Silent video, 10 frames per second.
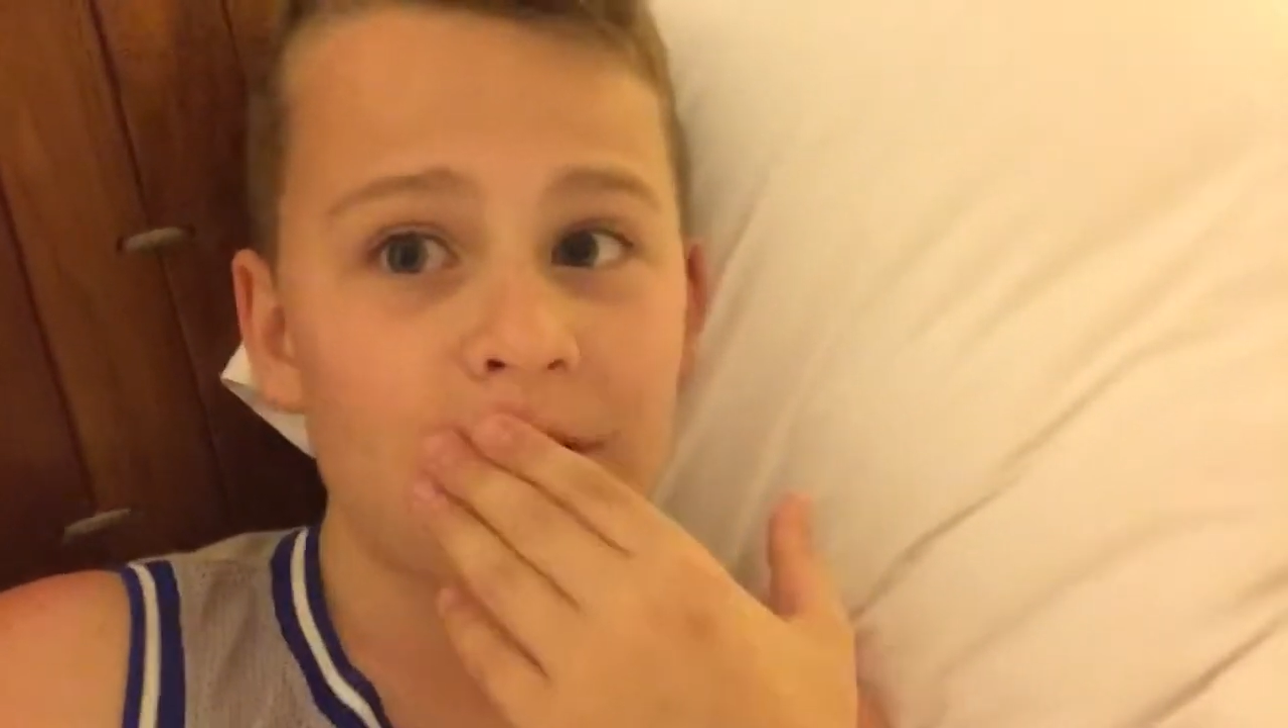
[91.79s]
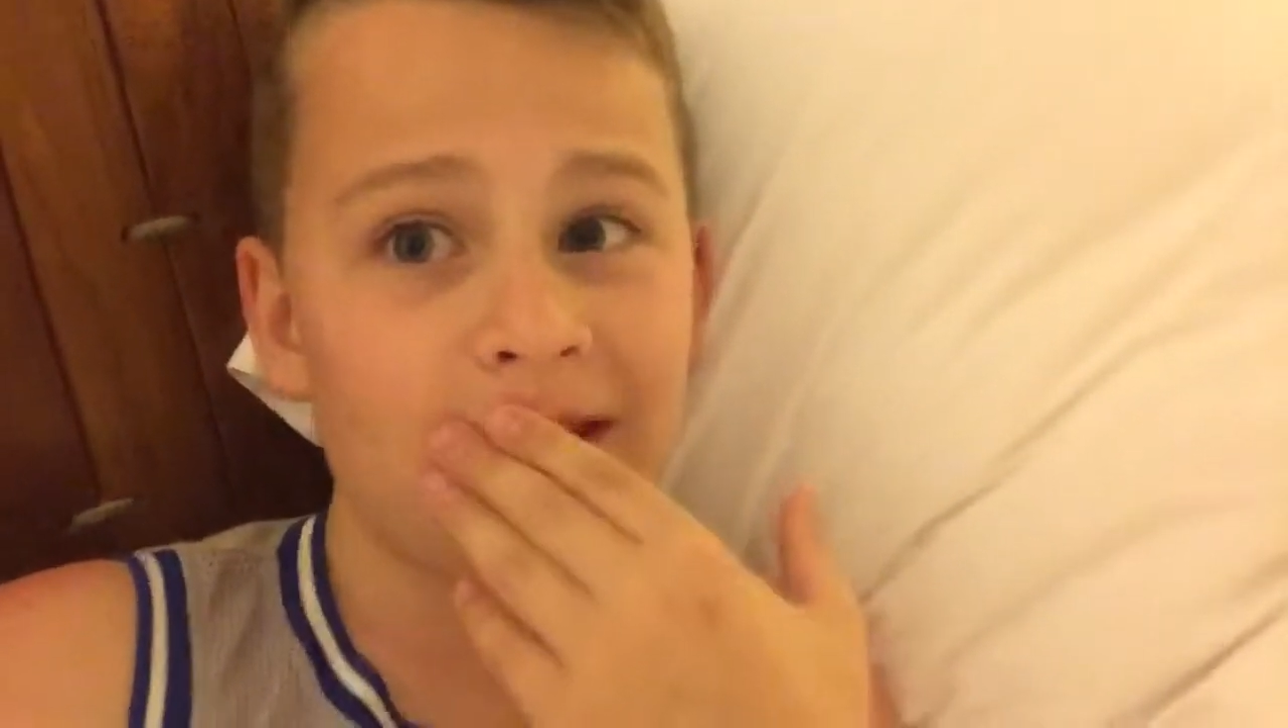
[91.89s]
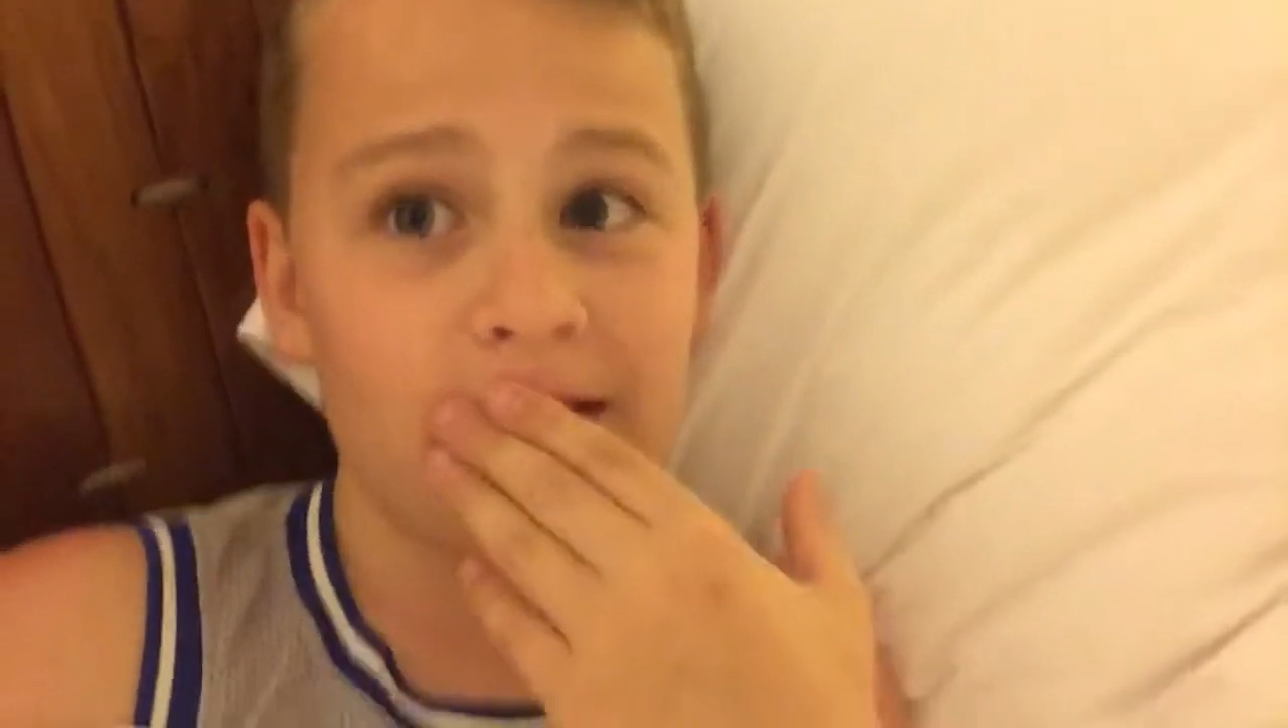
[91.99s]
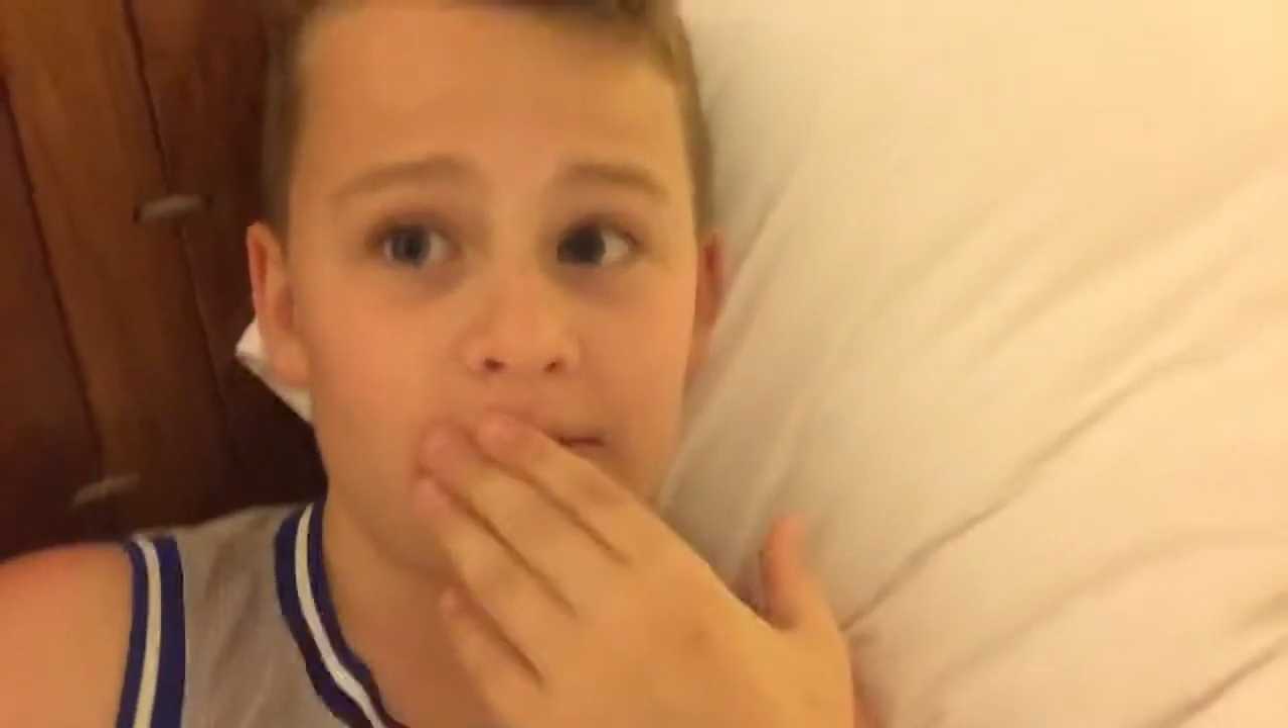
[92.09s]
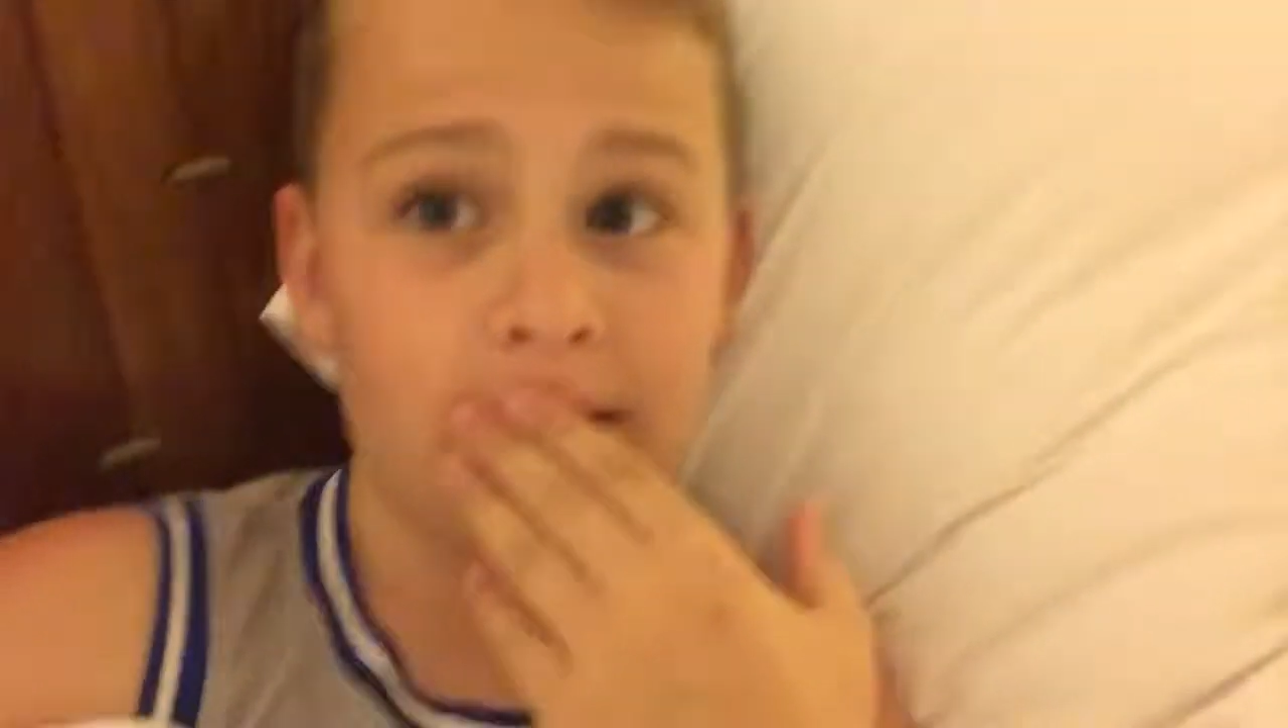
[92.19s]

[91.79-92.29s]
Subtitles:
believe